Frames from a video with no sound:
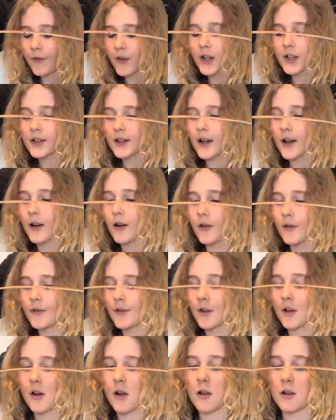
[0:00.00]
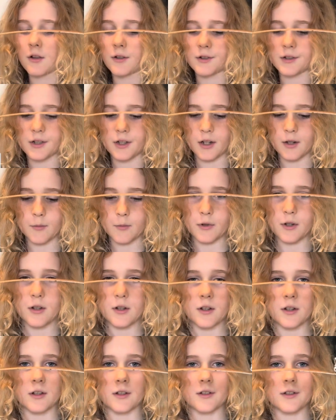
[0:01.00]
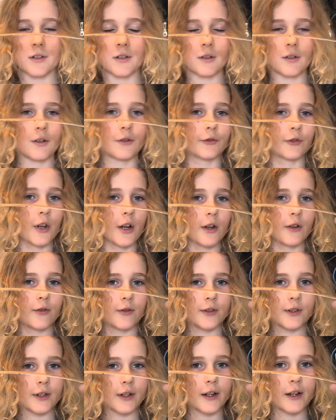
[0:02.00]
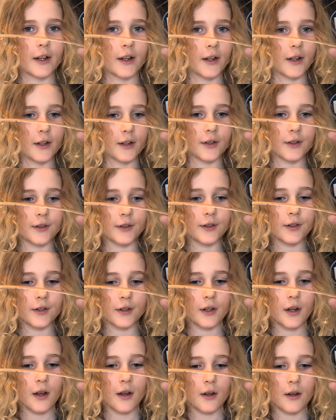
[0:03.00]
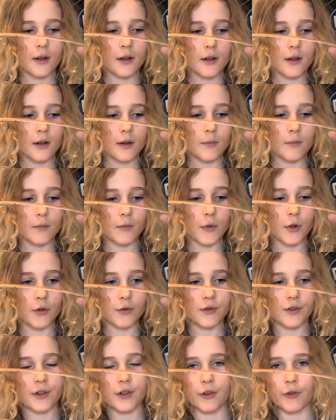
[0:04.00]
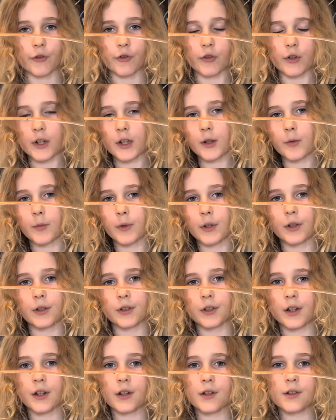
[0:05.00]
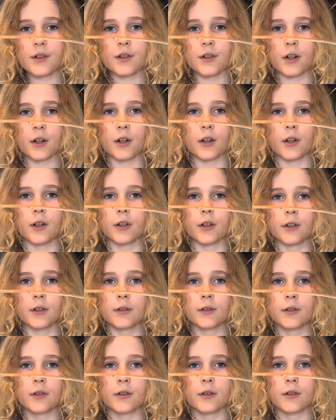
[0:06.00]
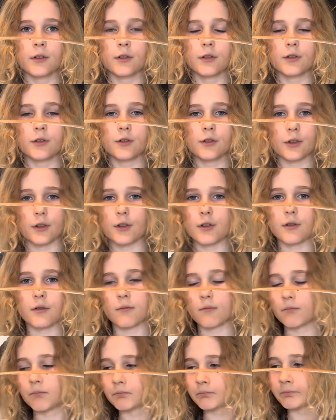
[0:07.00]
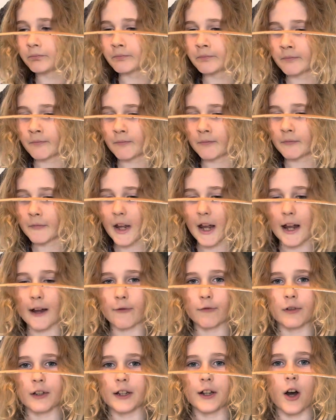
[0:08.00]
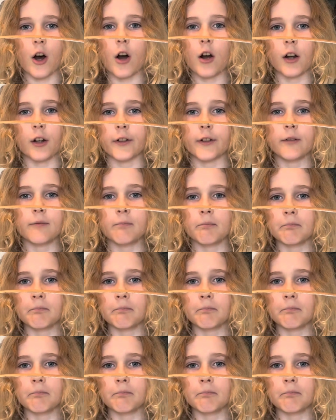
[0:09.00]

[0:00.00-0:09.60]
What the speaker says: how the Colosseum is still around, and most Greek buildings are just halfly gone.